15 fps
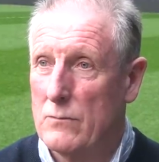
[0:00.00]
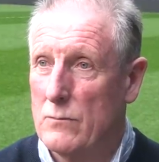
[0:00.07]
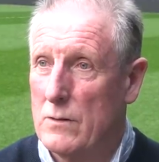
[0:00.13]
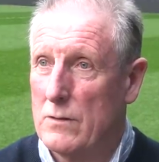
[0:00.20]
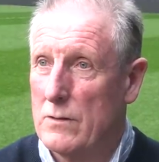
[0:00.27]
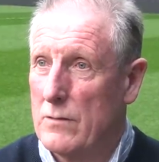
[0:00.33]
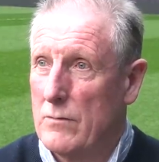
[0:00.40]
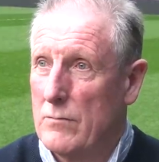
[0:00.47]

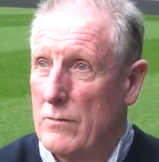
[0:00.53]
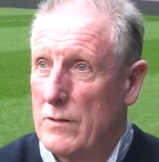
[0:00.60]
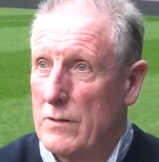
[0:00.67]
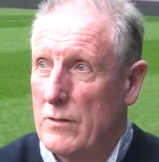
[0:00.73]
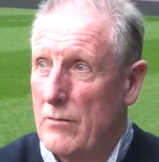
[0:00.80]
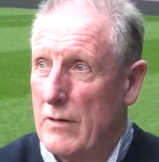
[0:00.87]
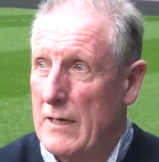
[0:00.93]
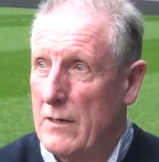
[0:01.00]
What
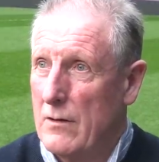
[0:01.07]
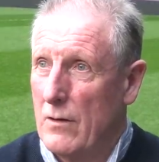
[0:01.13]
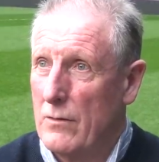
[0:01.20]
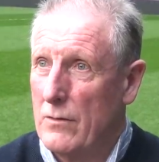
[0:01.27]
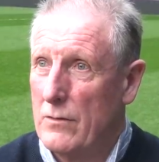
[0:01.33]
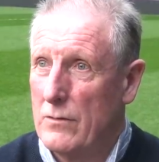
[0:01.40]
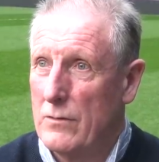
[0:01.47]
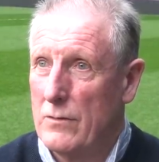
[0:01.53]
a great
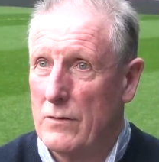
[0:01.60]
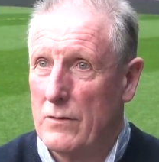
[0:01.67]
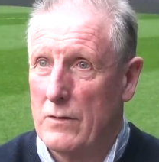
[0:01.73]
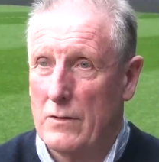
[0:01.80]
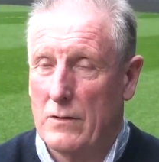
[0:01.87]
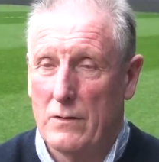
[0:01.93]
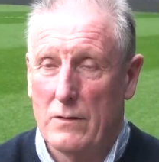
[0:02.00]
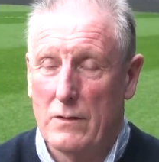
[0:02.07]
honour,
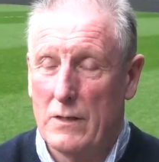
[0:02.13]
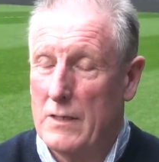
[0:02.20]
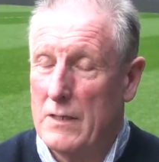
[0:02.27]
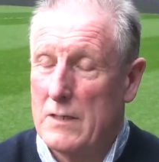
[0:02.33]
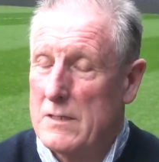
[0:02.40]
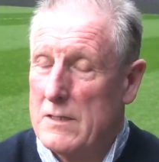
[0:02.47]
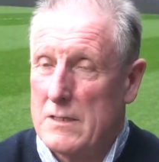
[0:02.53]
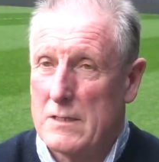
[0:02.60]
and it
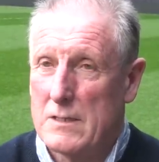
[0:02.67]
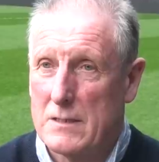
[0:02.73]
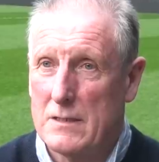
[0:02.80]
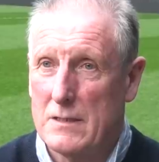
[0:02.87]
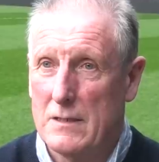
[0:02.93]
is.